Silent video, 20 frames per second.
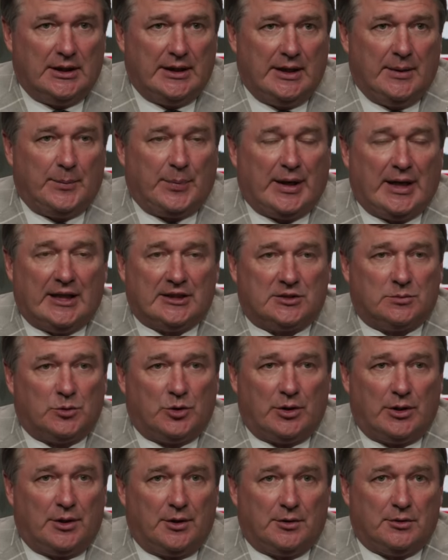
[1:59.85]
an
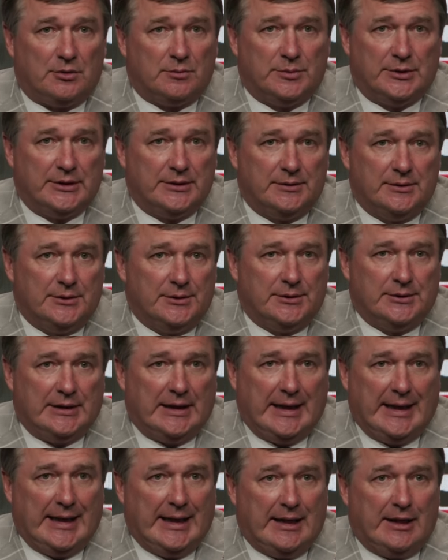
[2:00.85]
impossible hurdle. But
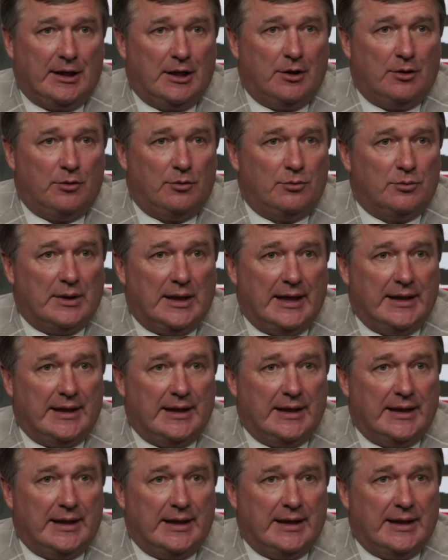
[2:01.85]
I had no